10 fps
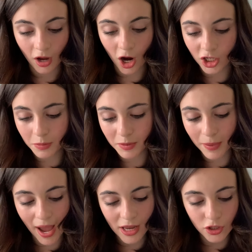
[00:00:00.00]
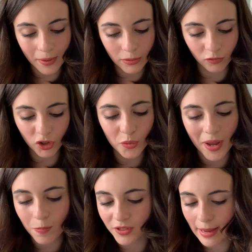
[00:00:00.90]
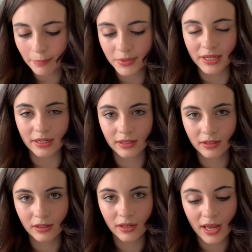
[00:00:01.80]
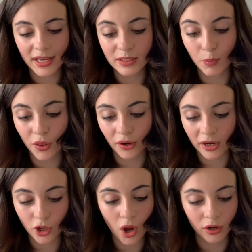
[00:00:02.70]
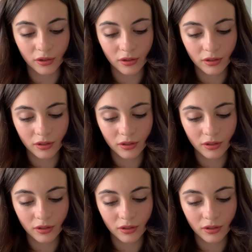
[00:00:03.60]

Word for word: Artemis panned around the room. It was empty. His mother had gone.